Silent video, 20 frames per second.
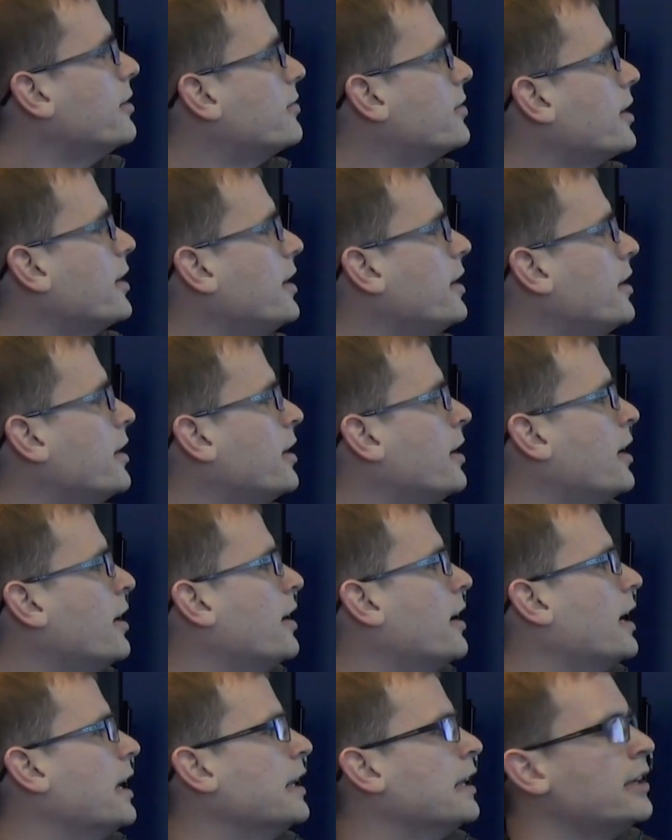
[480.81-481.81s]
over here,
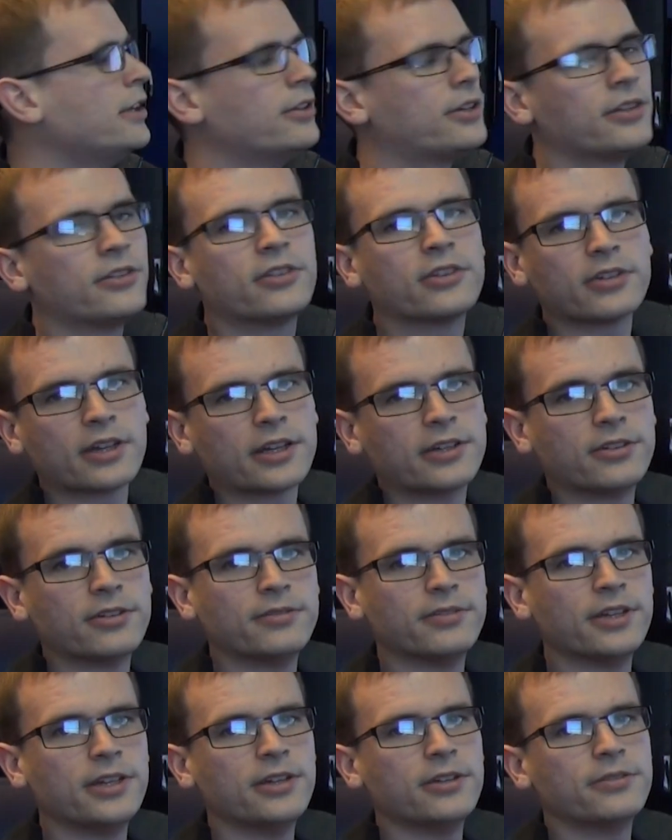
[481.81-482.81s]
and then you can select your
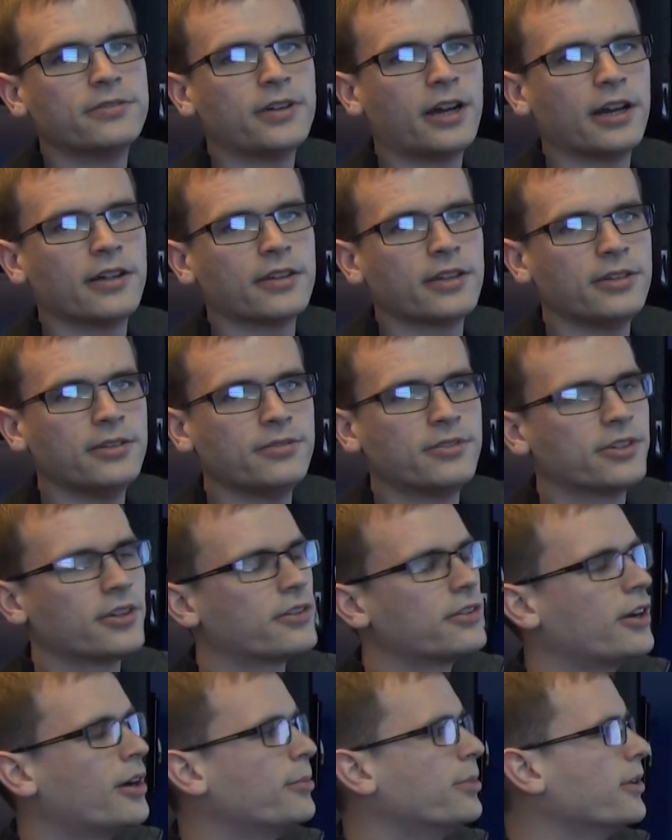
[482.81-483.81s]
video file that you've
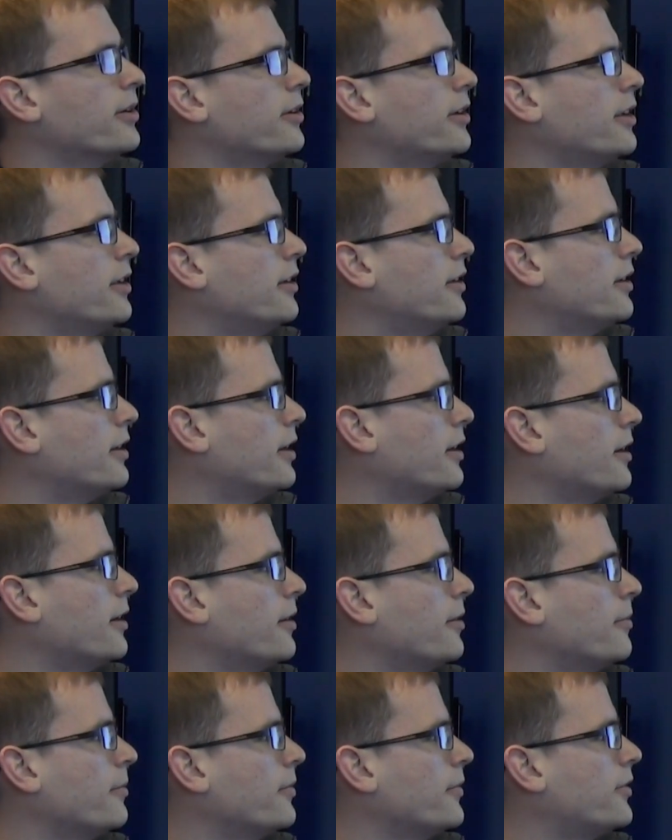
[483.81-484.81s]
just uploaded
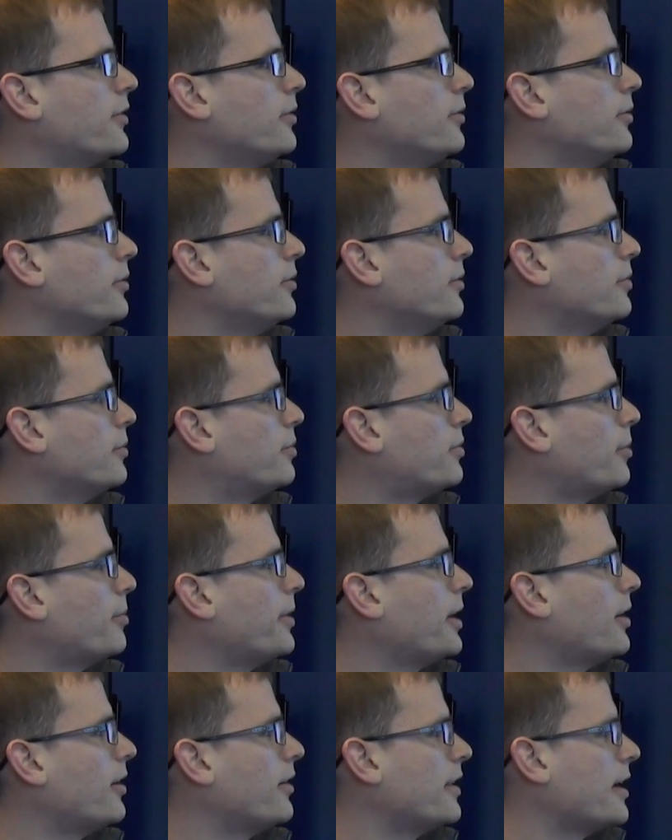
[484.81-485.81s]
to
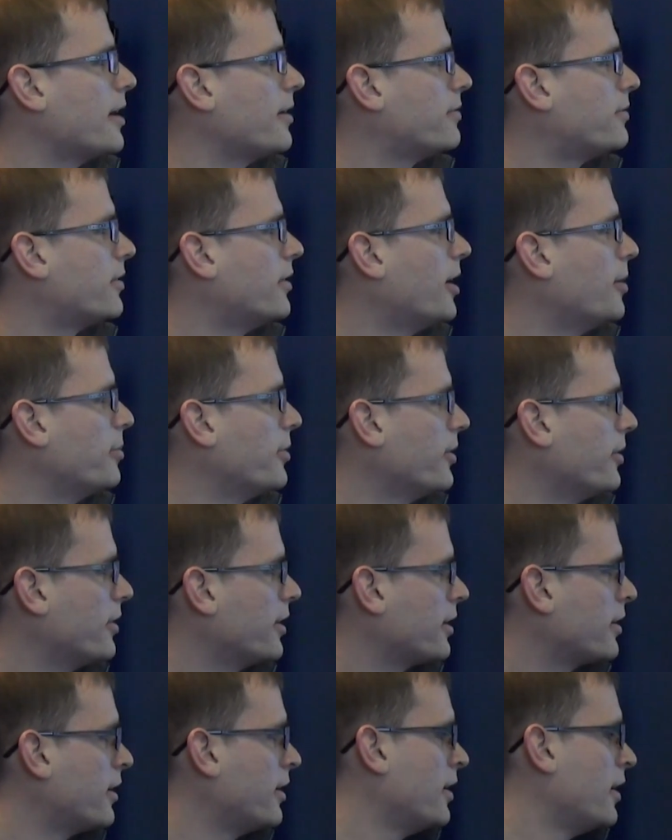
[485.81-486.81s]
prepare that for
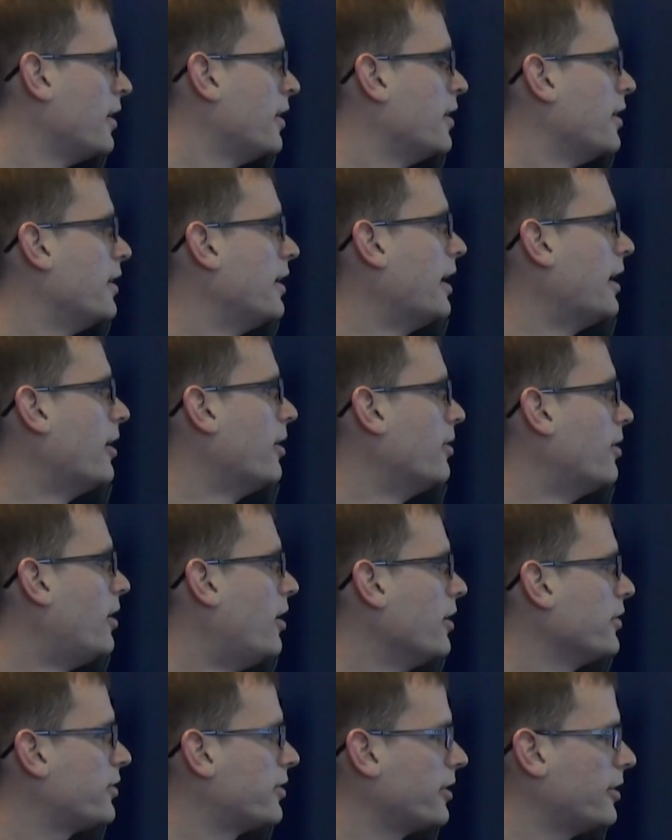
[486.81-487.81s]
uploading. Now
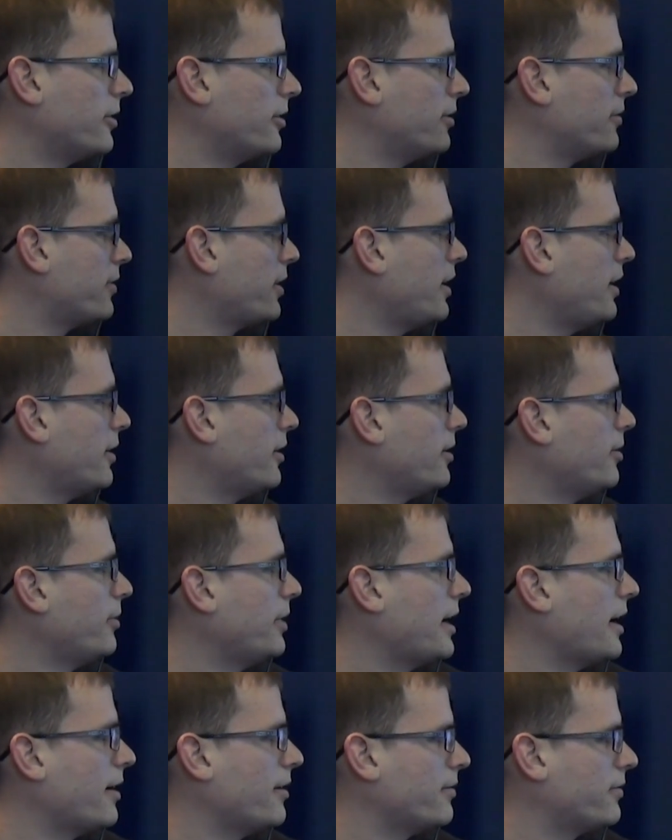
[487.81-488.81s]
also over here
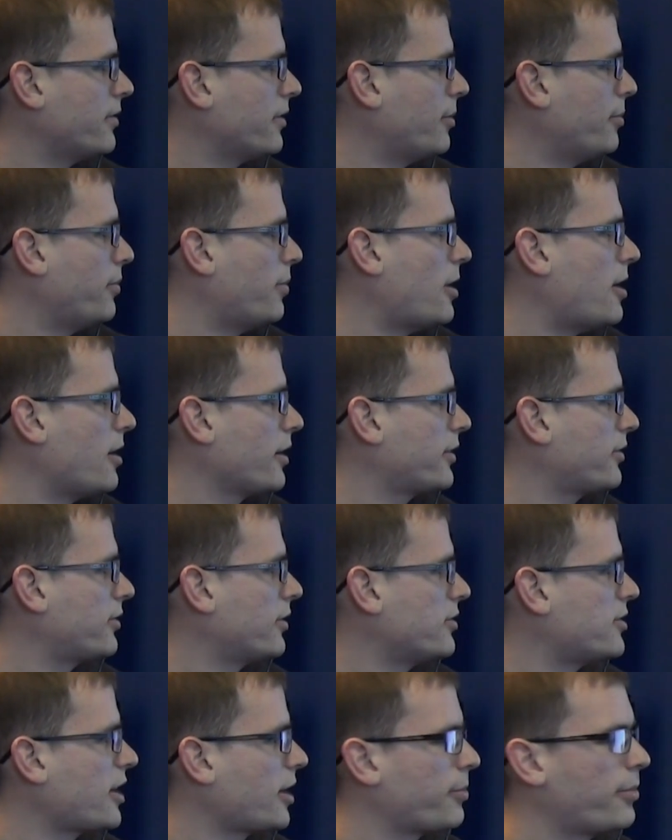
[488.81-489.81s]
we have a
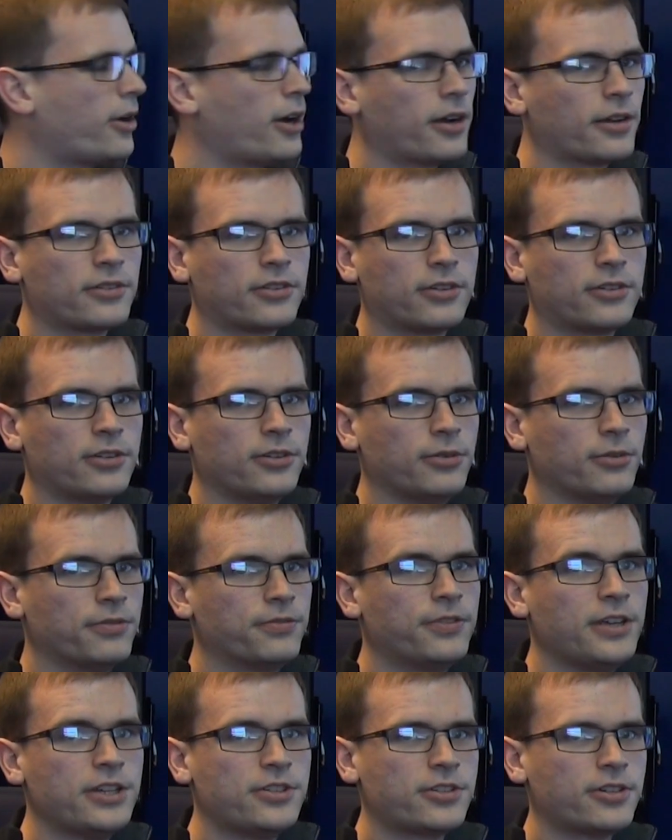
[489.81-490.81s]
checkbox to
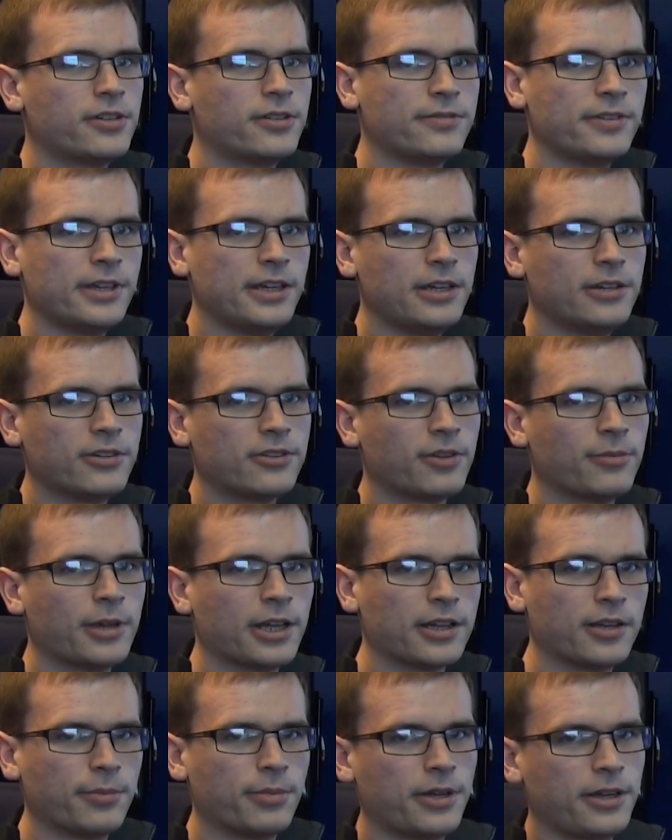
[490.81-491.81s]
feature a video, to
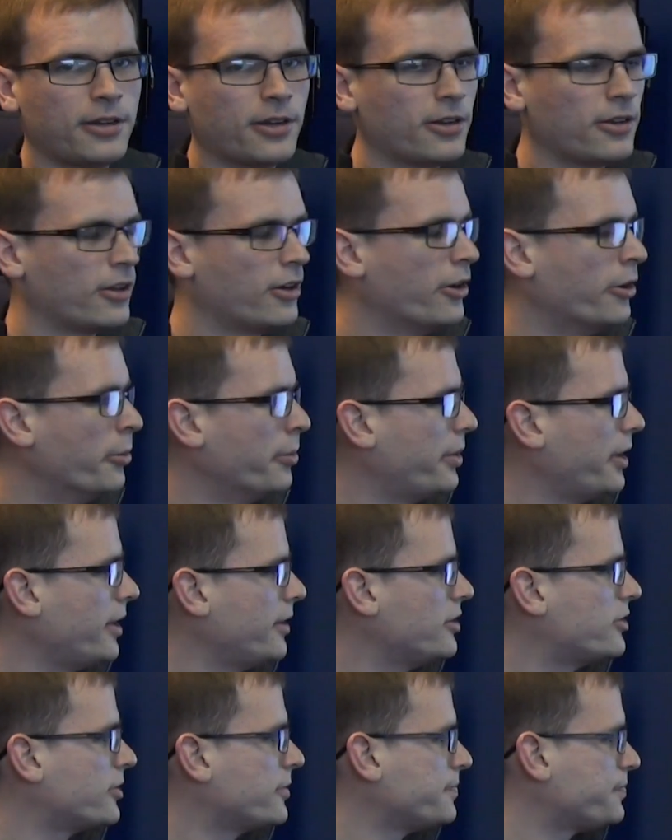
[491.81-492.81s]
make it appear on the home
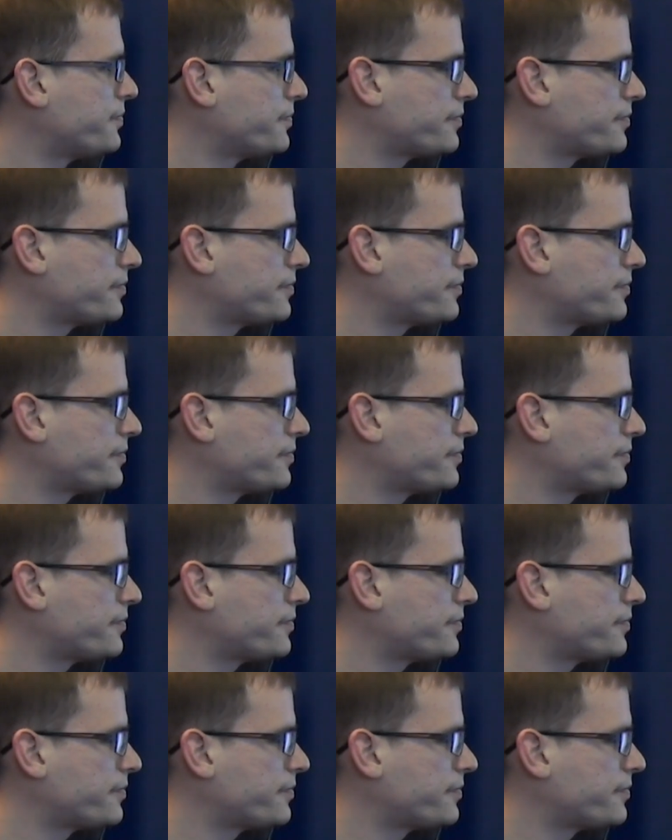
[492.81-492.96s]
page